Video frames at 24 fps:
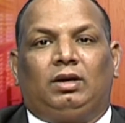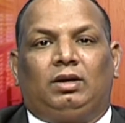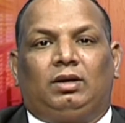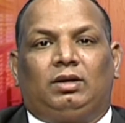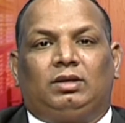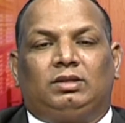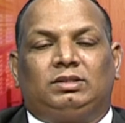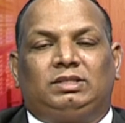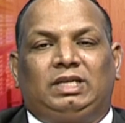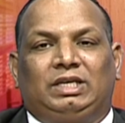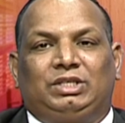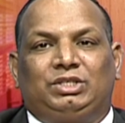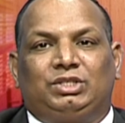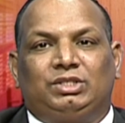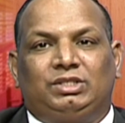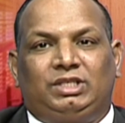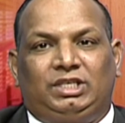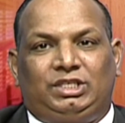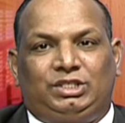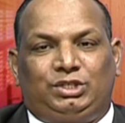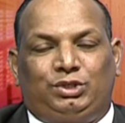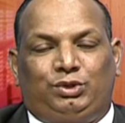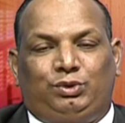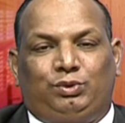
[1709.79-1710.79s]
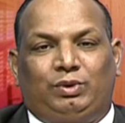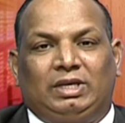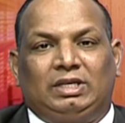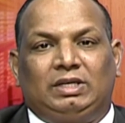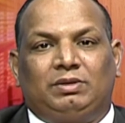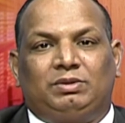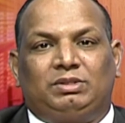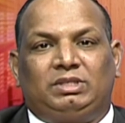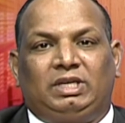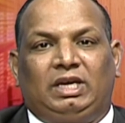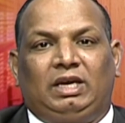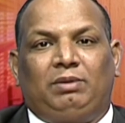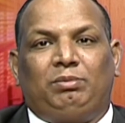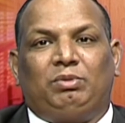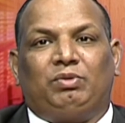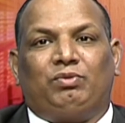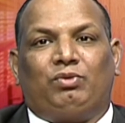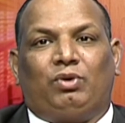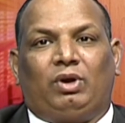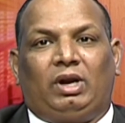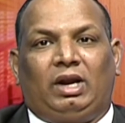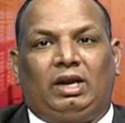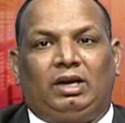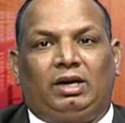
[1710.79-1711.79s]
Section 62, as I was saying before
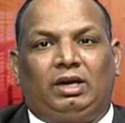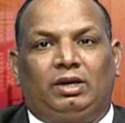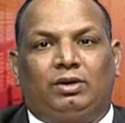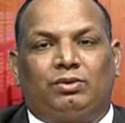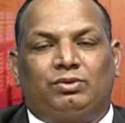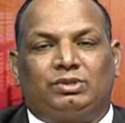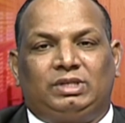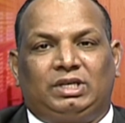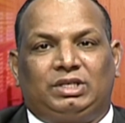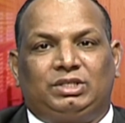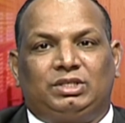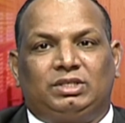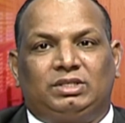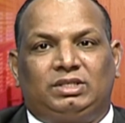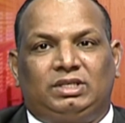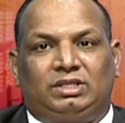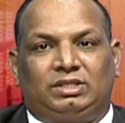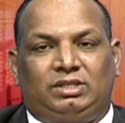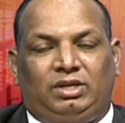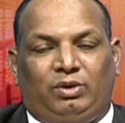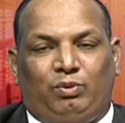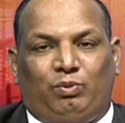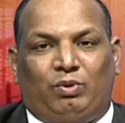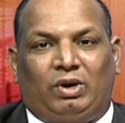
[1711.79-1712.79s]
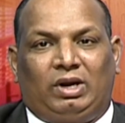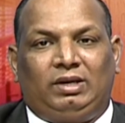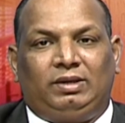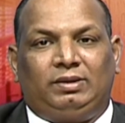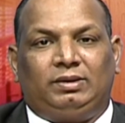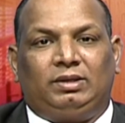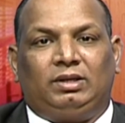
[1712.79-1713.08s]
I read into section 61,